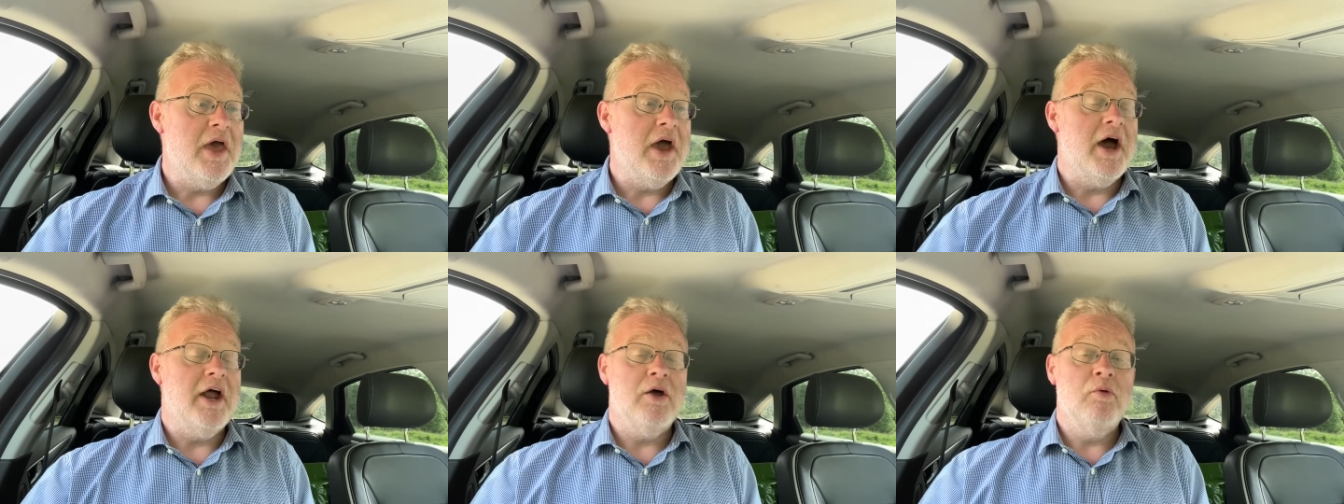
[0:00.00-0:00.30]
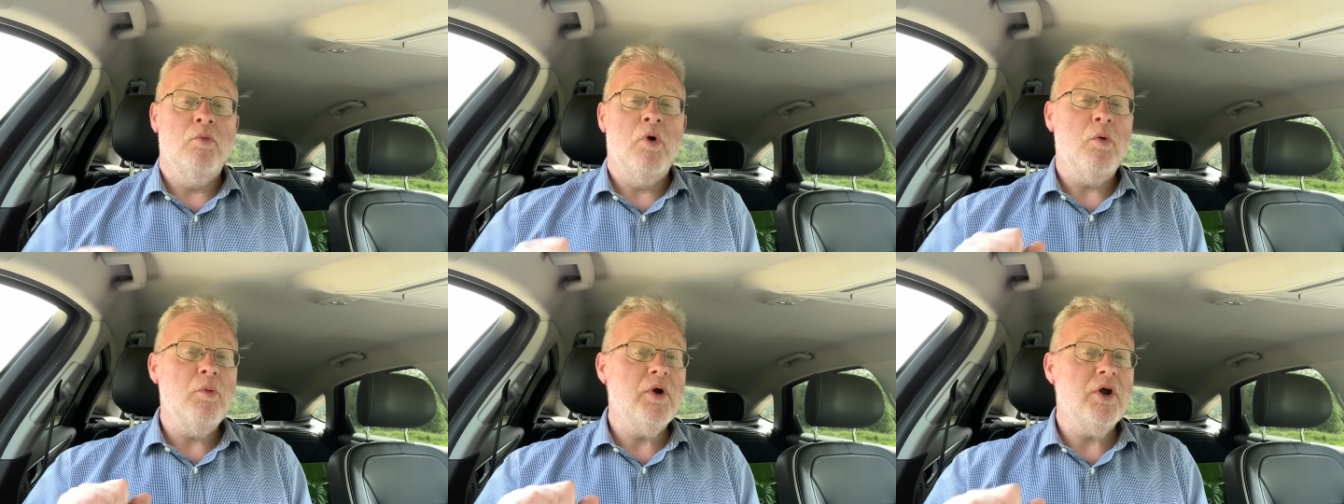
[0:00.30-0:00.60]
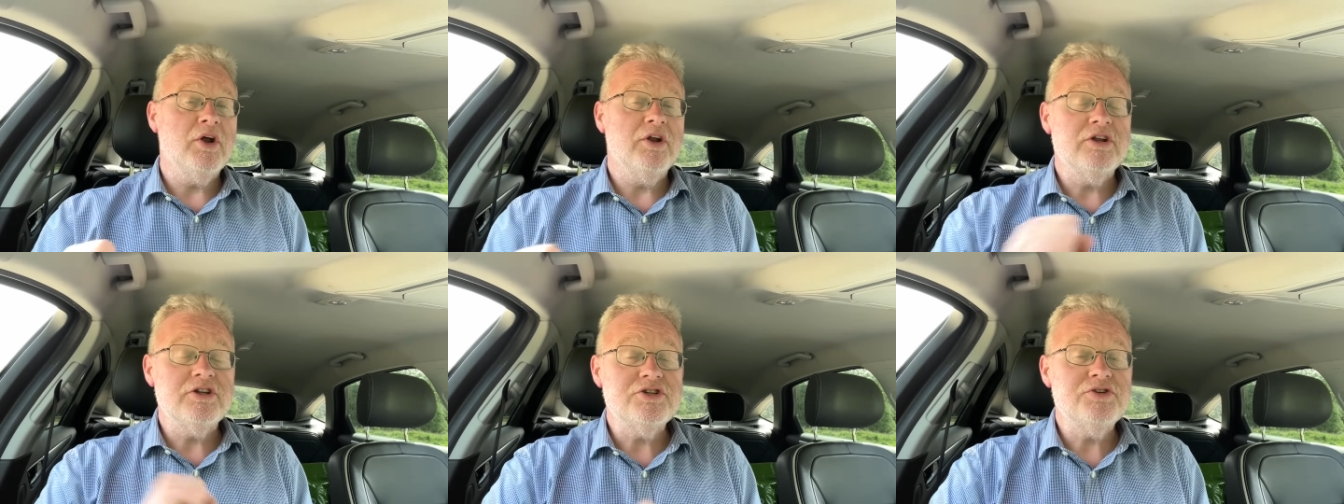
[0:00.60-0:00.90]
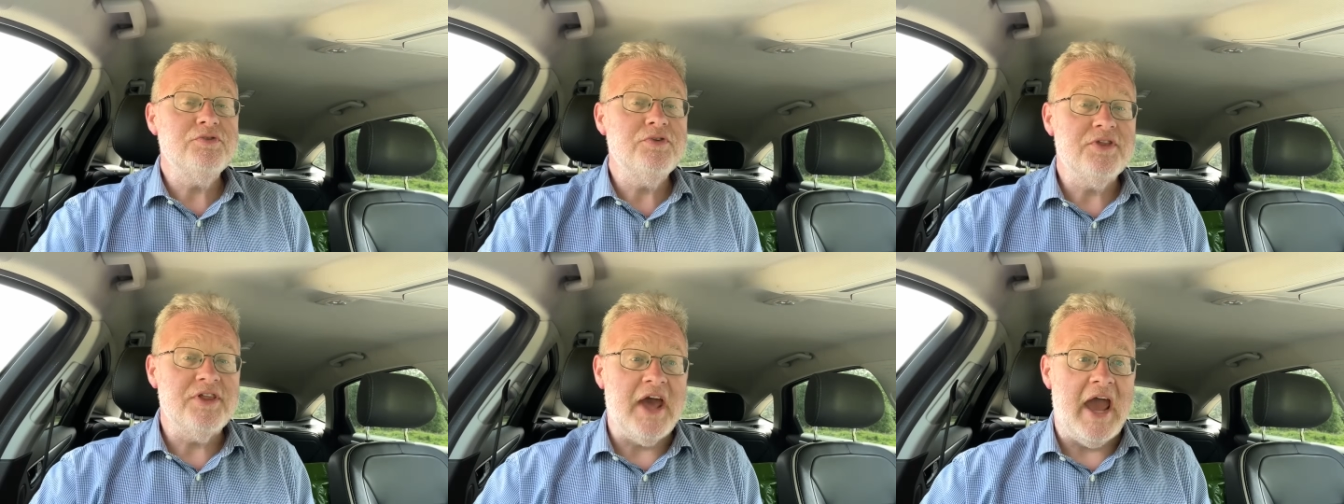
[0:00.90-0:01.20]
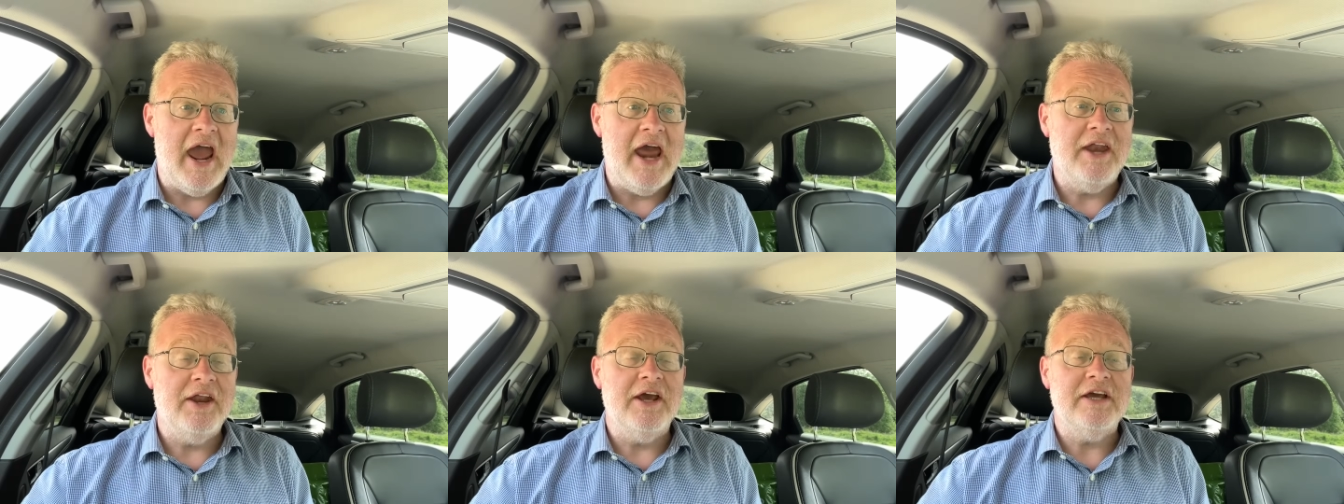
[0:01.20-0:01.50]
And then what we're going to do
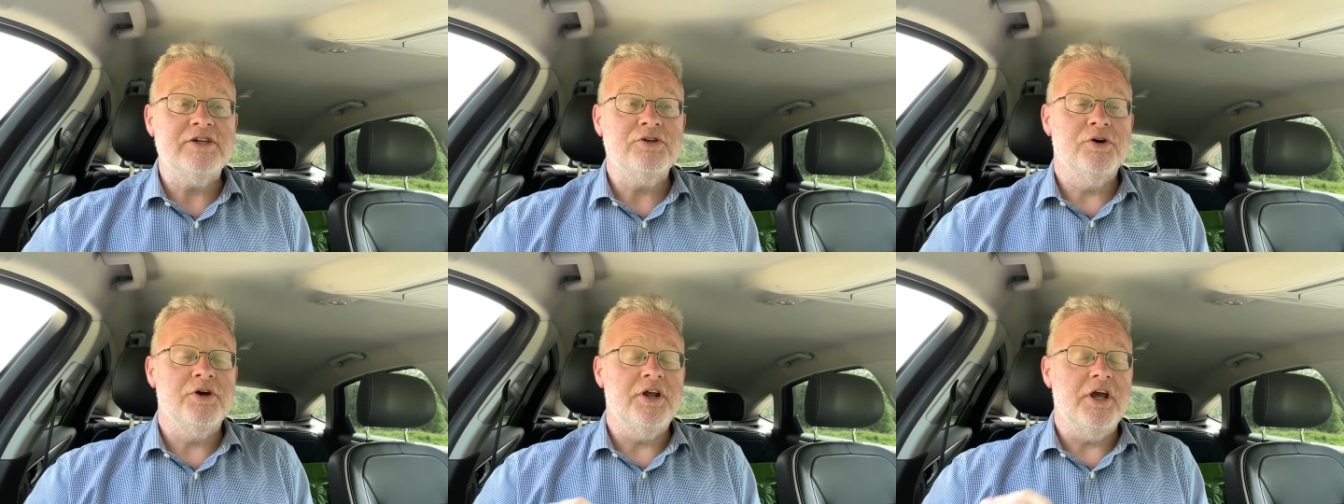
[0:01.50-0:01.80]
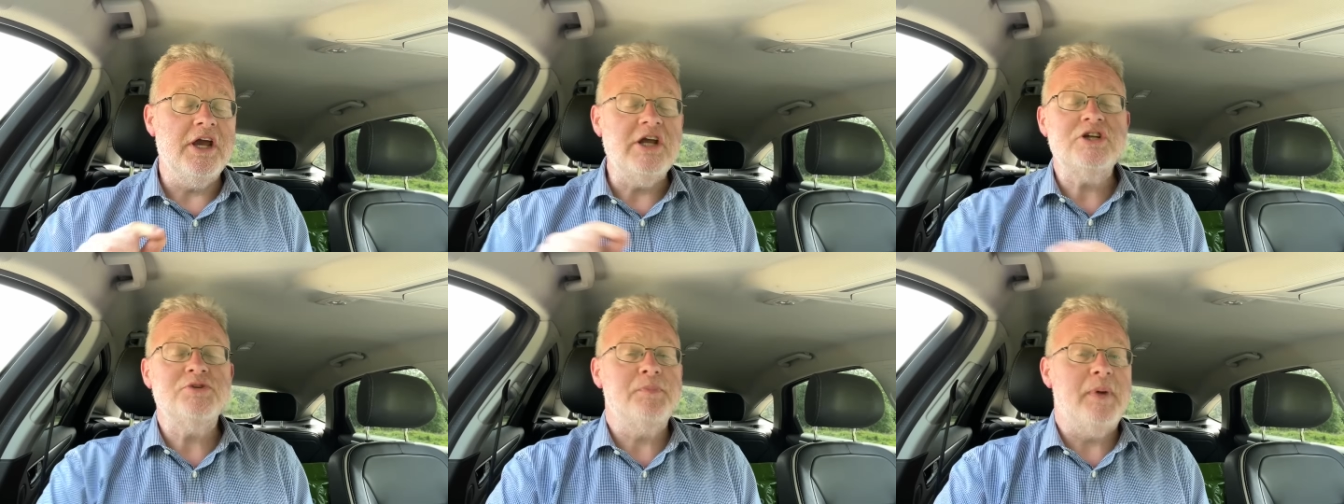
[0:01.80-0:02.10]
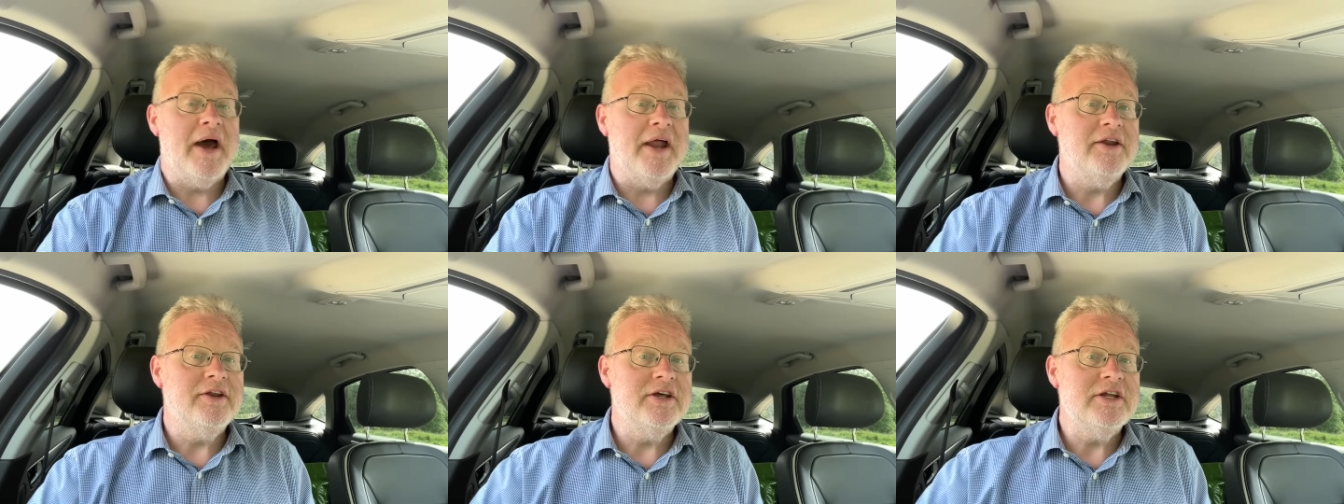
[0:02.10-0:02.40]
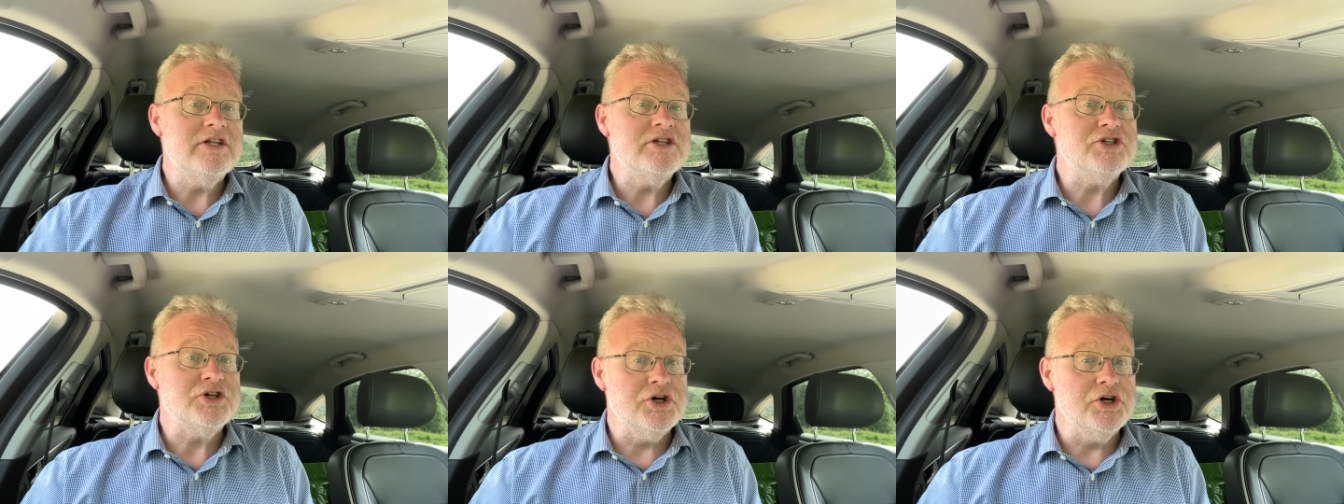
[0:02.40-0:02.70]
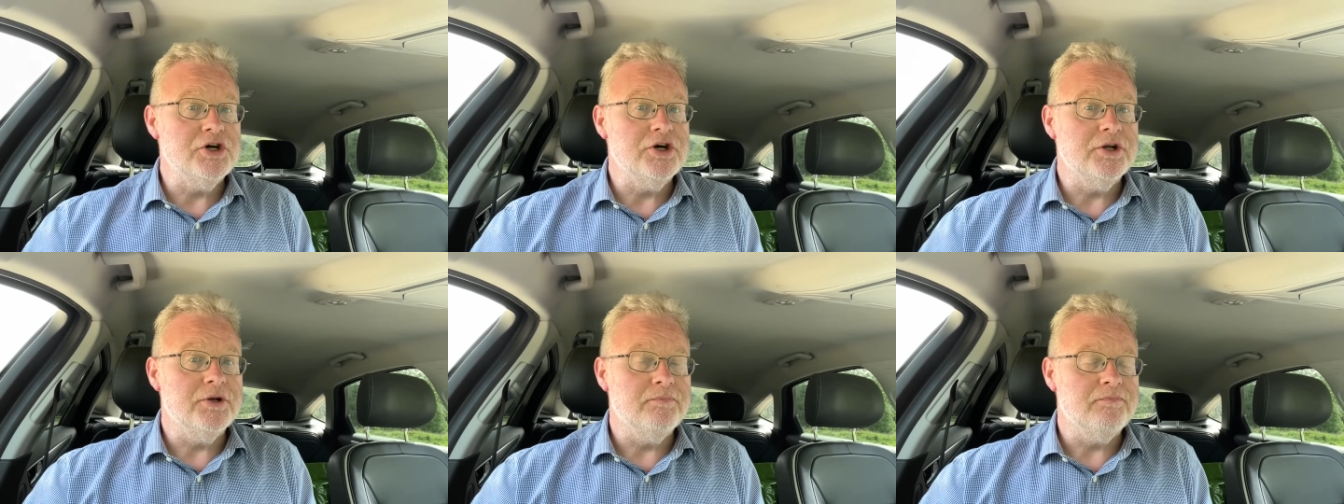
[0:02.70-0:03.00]
then is look at each band in
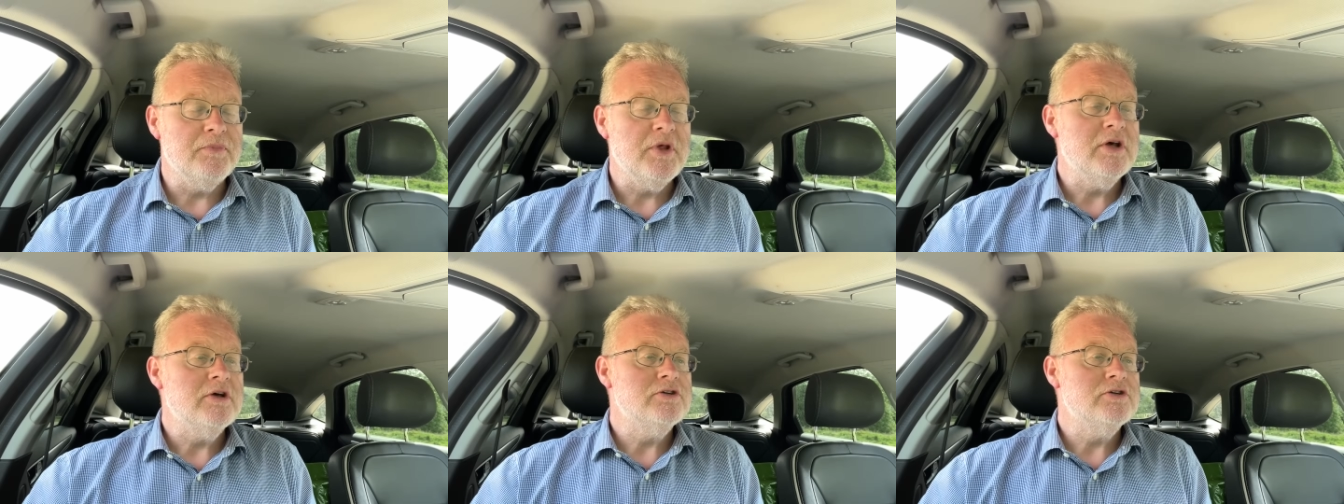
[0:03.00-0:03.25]
turn.